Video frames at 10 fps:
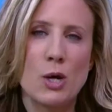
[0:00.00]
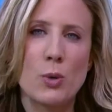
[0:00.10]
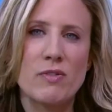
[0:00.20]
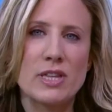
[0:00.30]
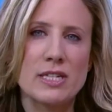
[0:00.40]

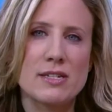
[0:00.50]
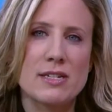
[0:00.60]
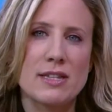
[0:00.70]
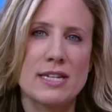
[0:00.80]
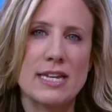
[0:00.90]
We've
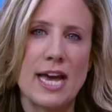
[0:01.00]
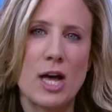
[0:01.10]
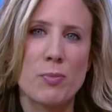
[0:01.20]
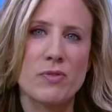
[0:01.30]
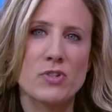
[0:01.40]
enlisted the
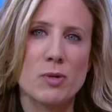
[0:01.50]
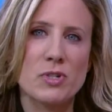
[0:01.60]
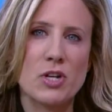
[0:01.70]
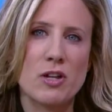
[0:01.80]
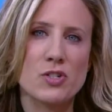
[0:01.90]
help of
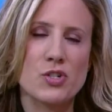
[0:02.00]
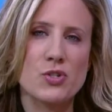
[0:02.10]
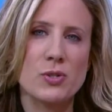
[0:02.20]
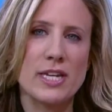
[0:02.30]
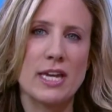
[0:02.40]
dermatologist
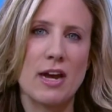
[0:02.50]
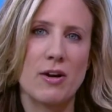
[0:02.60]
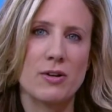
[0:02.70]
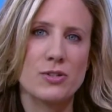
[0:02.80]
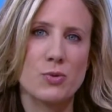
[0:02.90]
Julia
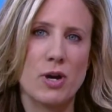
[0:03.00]
Carroll to